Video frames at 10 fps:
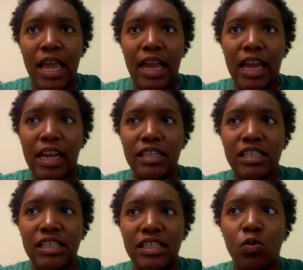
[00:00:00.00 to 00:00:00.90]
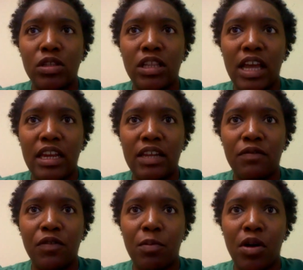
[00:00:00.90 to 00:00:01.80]
And I seen this one lady,
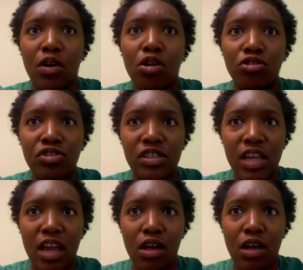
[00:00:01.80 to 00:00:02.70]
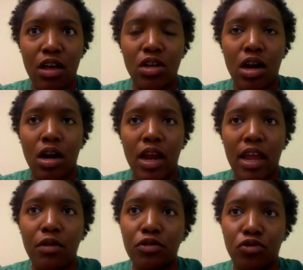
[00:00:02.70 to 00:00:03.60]
from her ultrasound to her
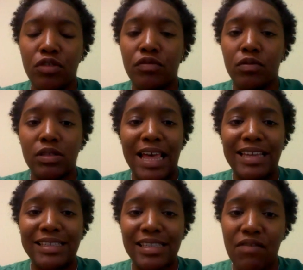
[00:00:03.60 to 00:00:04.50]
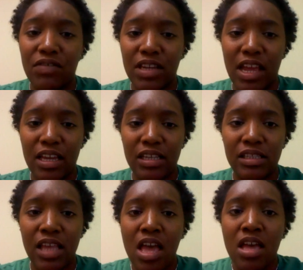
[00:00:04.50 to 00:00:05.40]
egg retrieval was like 7
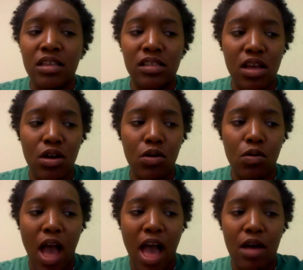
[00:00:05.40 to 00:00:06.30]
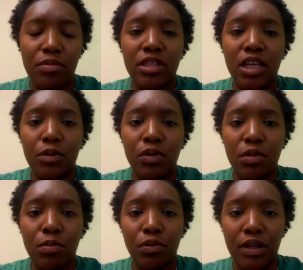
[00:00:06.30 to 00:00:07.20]
days. So I'll be done with
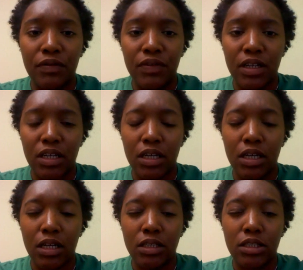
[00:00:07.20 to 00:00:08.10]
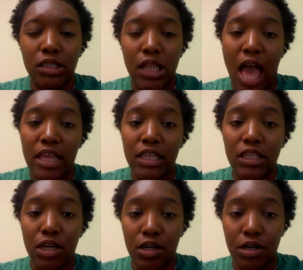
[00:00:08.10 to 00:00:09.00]
the Beriva July
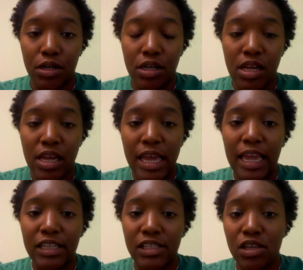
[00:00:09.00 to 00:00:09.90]
the 3rd. And